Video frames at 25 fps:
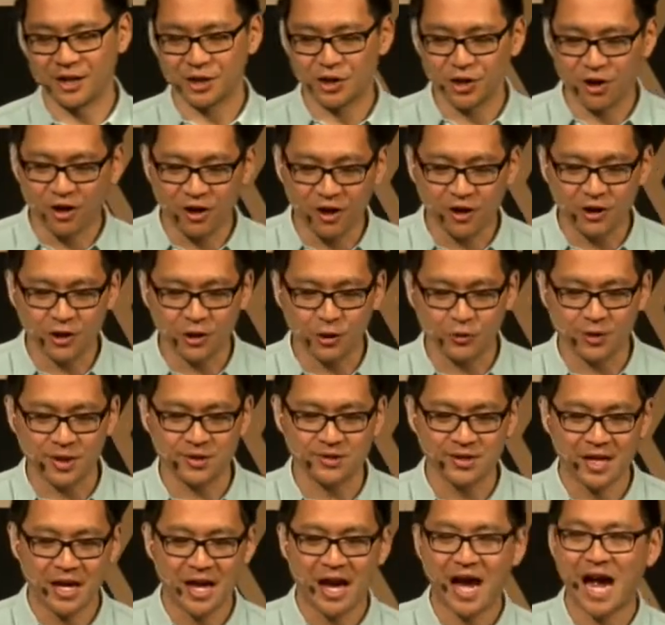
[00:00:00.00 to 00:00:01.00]
a God who
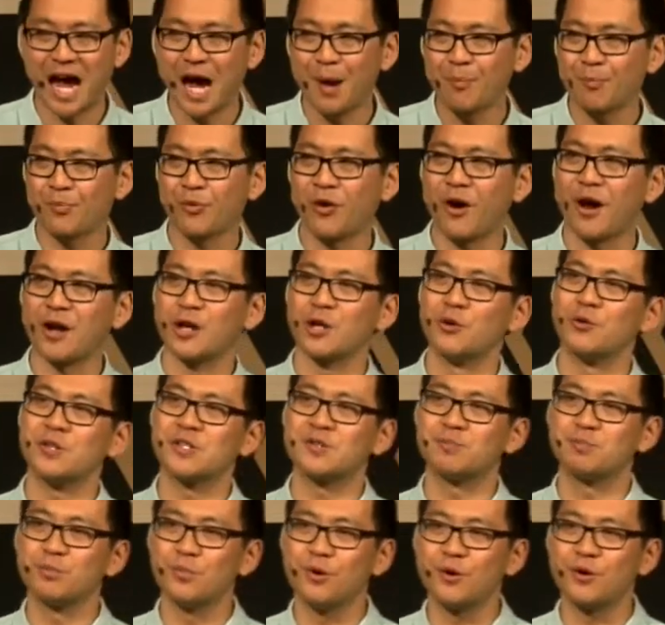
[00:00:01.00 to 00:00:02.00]
is upright, who
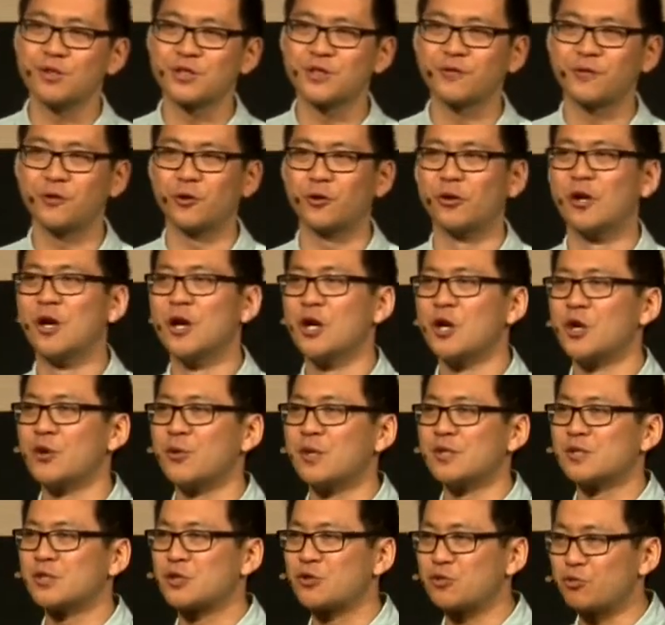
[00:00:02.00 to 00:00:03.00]
is merciful, who
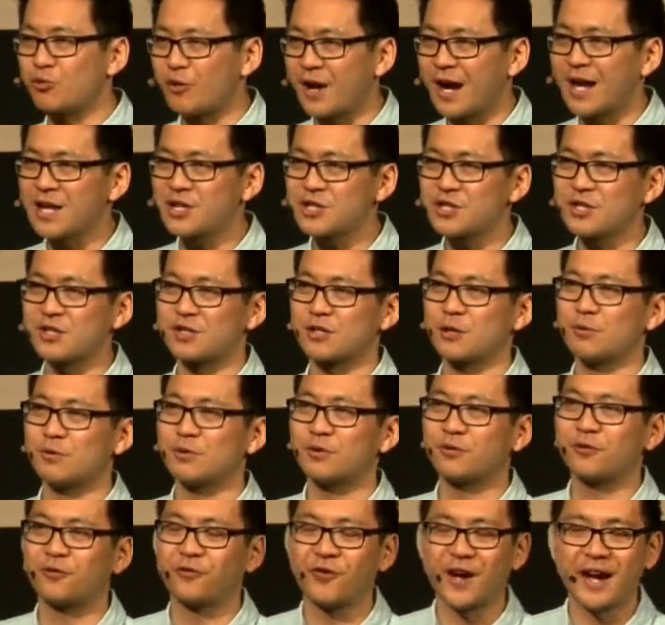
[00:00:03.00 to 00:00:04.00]
is gracious, who
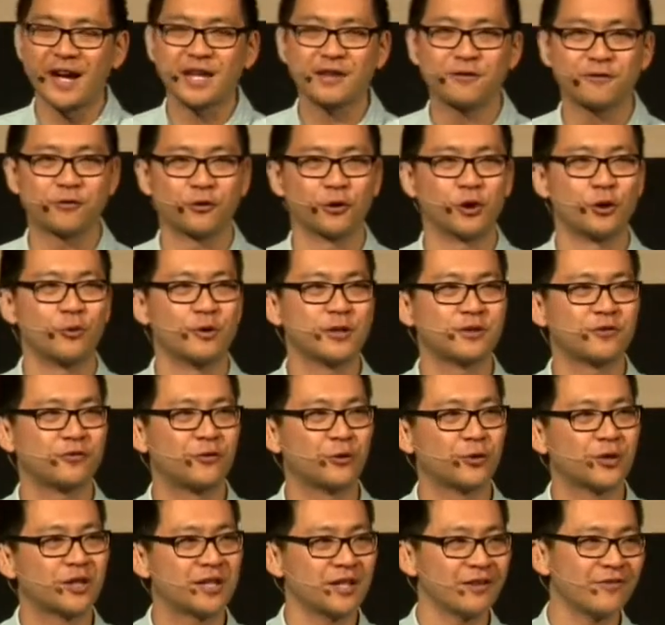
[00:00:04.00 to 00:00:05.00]
is faithful, who is
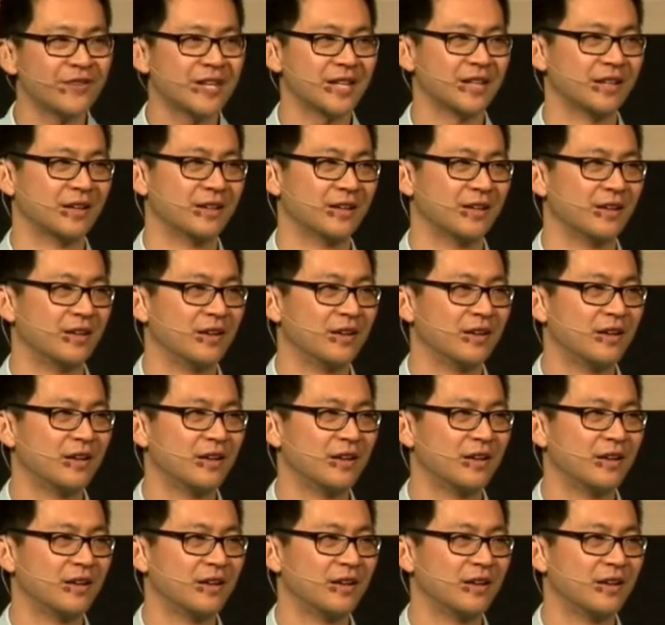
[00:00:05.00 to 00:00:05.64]
forgiving.